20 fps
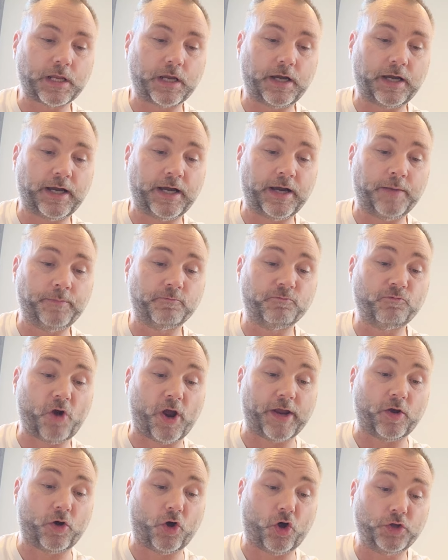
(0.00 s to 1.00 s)
Um,
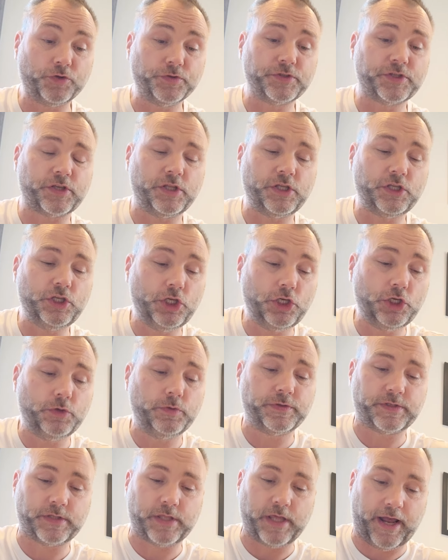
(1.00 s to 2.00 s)
right, on to the
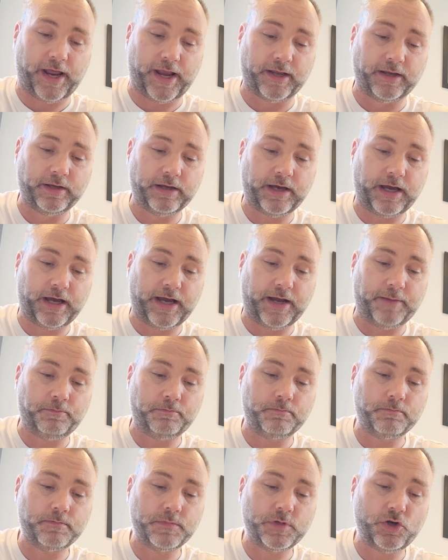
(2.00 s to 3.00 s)
news then.
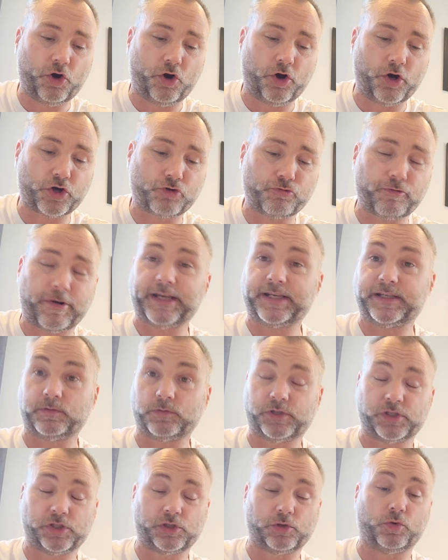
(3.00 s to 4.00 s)
Um, not a great
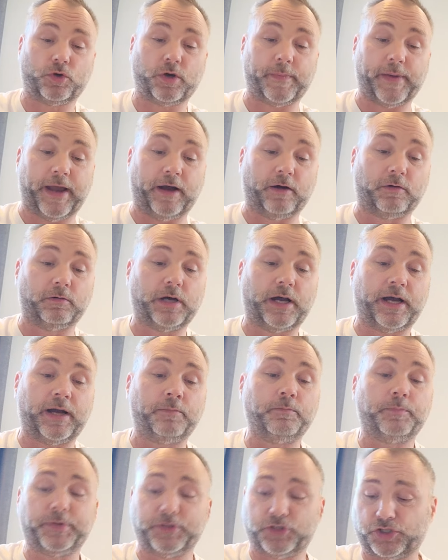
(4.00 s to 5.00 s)
deal to talk about,
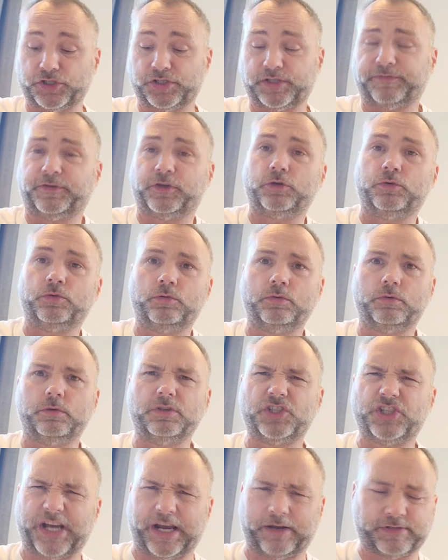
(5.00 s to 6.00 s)
um, but just a few
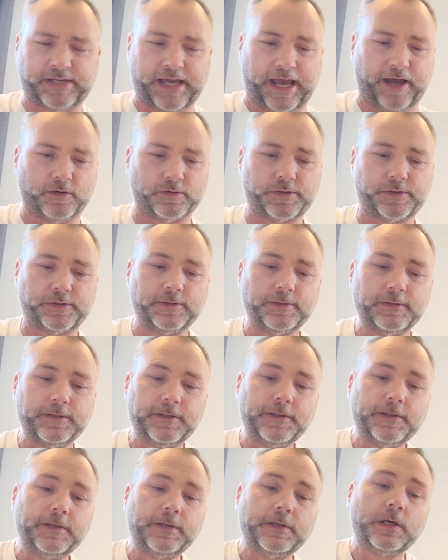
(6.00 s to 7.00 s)
shout outs.
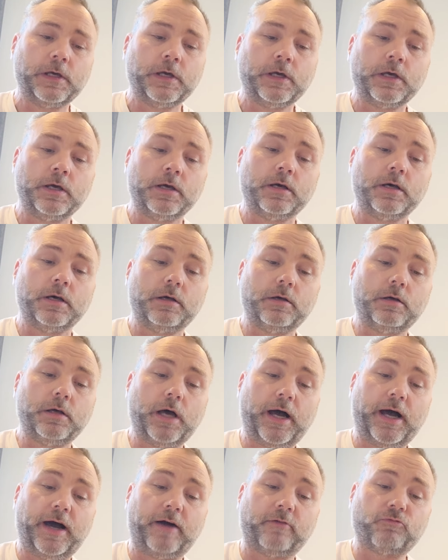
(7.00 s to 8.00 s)

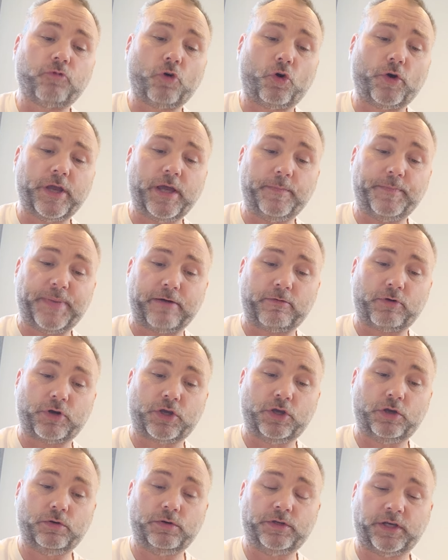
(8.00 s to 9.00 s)
Uh, Roy at
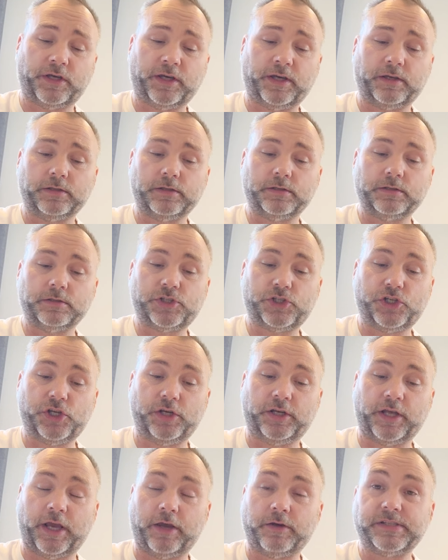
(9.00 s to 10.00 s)
Barracuda
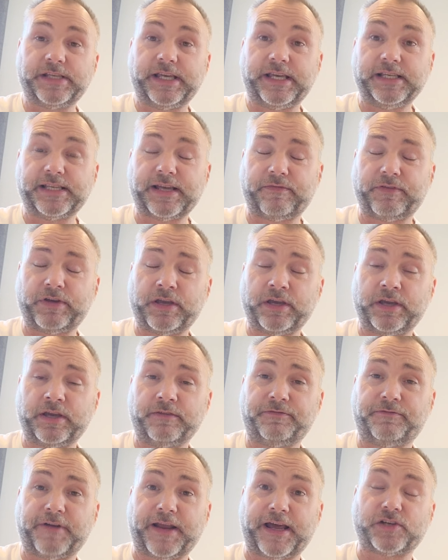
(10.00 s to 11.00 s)
Studios, he's having a
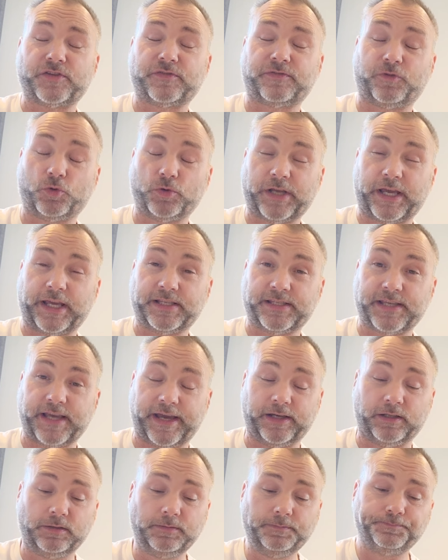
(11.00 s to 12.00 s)
flash four day
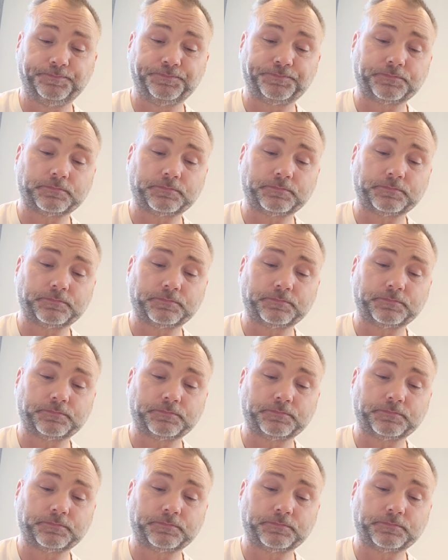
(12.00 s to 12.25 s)
sale.